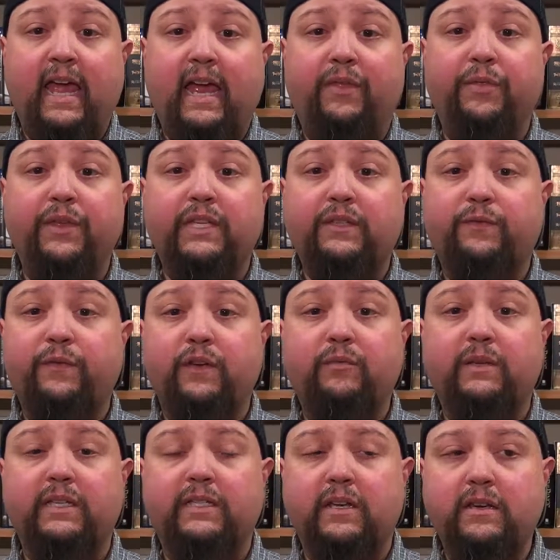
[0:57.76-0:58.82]
And this film
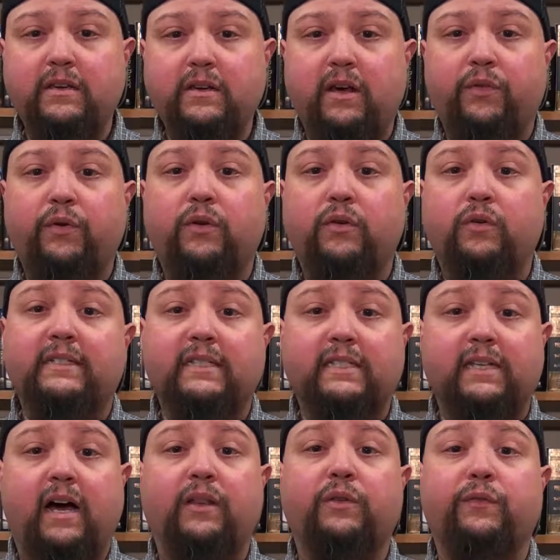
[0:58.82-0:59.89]
is another
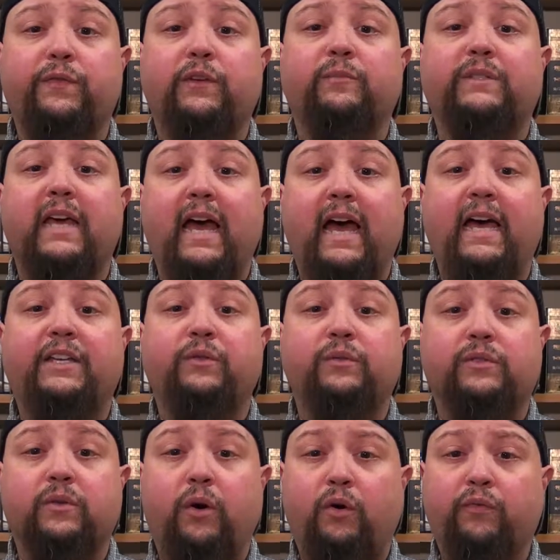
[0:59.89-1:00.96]
solid film to add to
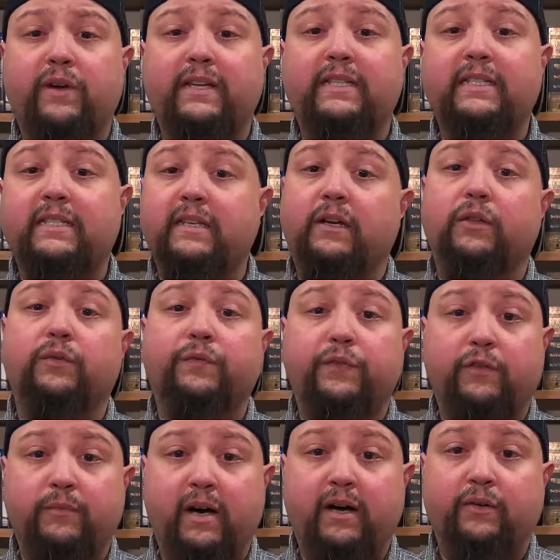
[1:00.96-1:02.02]
his already stellar
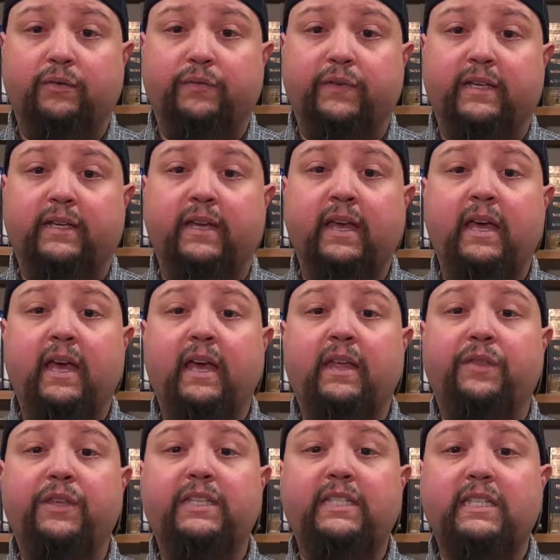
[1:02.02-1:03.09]
filmography.
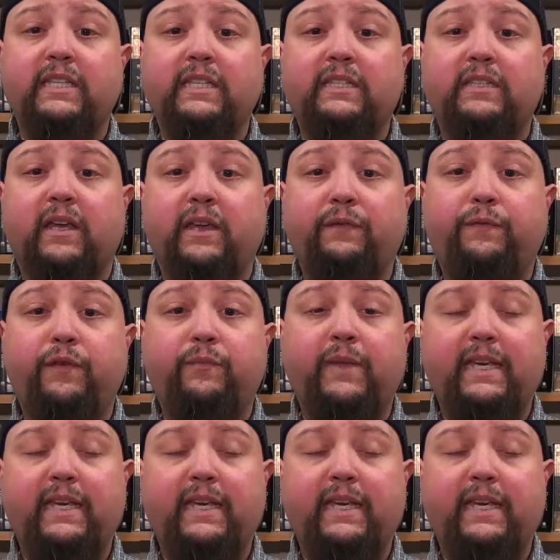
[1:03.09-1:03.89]
This is a film